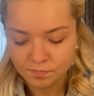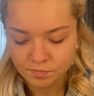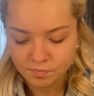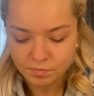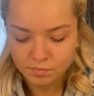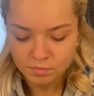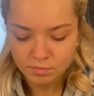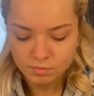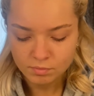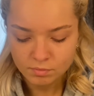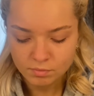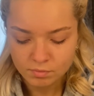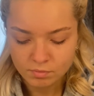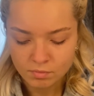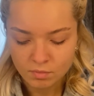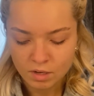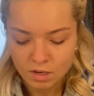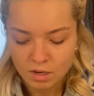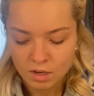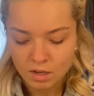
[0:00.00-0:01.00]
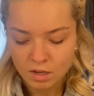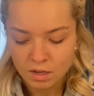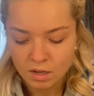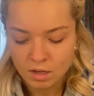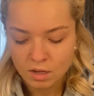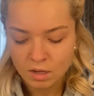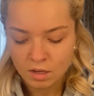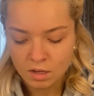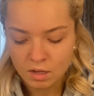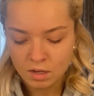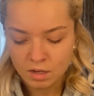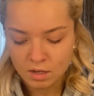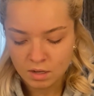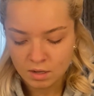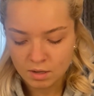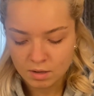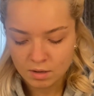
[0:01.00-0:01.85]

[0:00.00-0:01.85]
Nobody speaks.